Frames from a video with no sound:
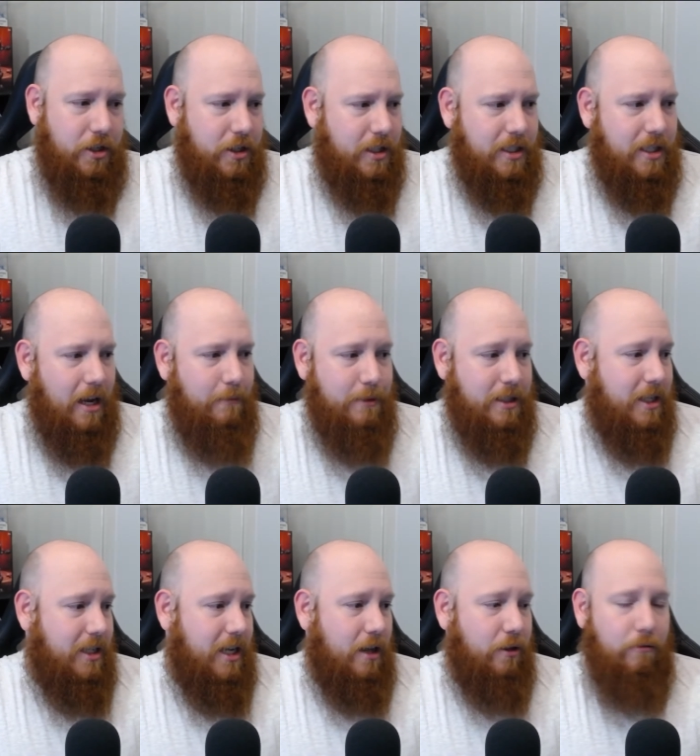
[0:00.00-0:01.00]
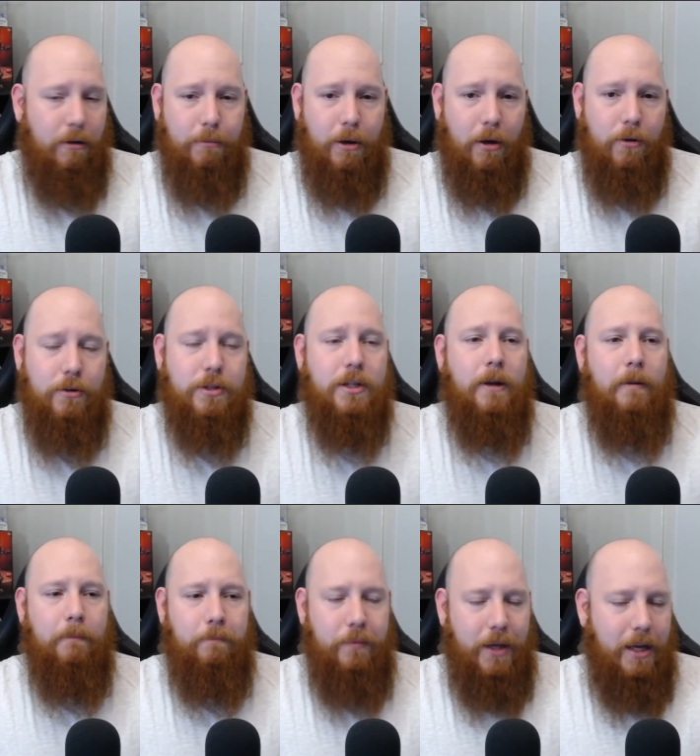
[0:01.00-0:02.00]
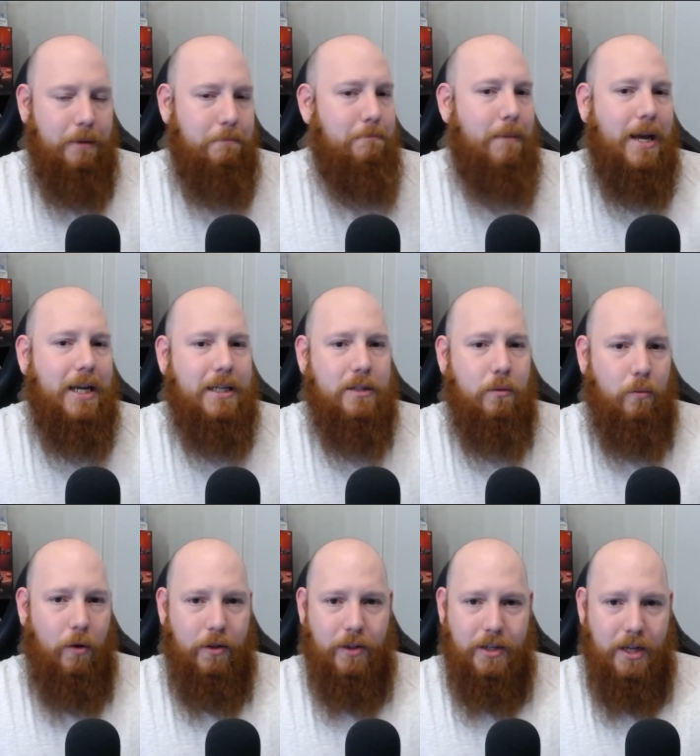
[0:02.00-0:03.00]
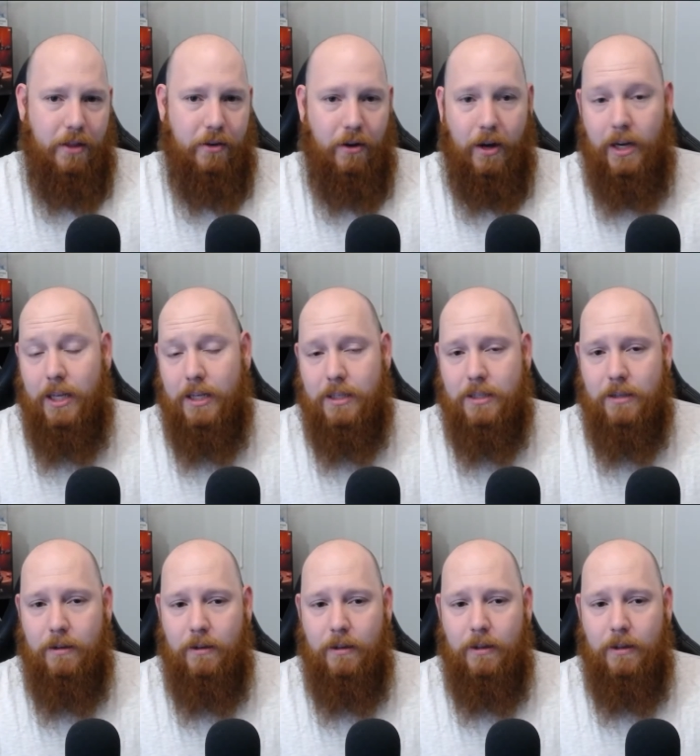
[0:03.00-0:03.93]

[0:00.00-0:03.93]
Just the same as the Death Grip goes, it makes what the Death Knight is.